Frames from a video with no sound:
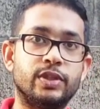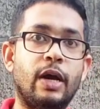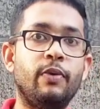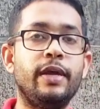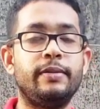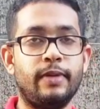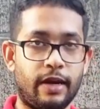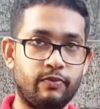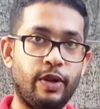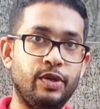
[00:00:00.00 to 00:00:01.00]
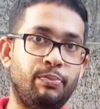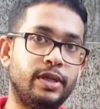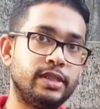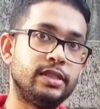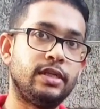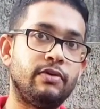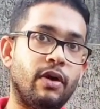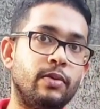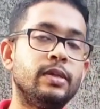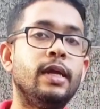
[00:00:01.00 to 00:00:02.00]
That way that when you put it into the
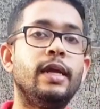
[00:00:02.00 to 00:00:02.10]
ground,